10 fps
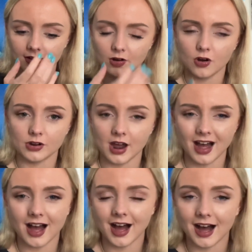on
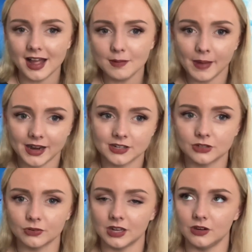a higher
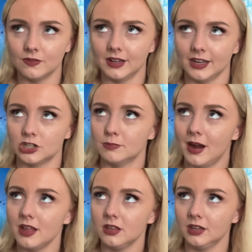pedestal than you realize. You
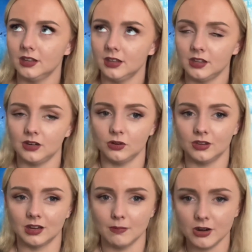might think that they don't
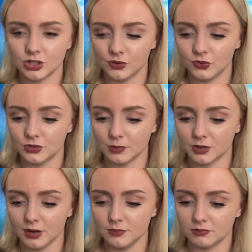think much of you
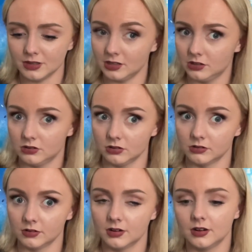sometimes, but they do.
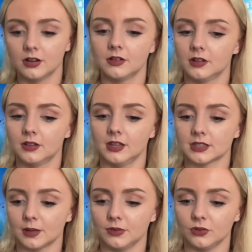That's
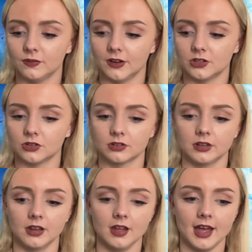coming through very
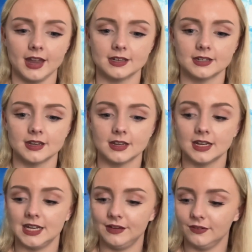strongly. And
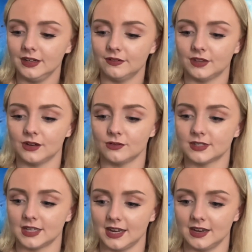even if they don't
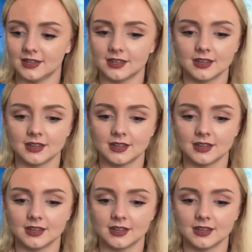say it,